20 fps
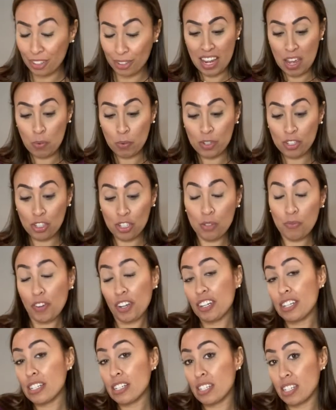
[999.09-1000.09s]
It was just
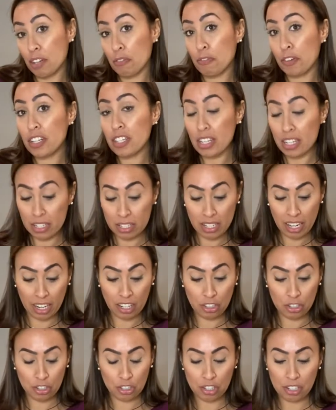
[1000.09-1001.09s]
very different in
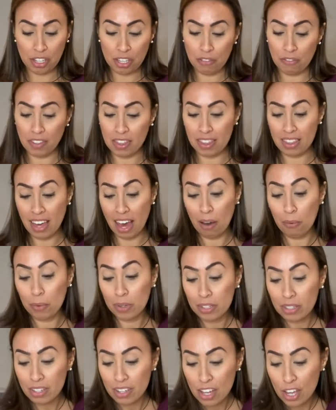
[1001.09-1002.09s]
texture, even that one.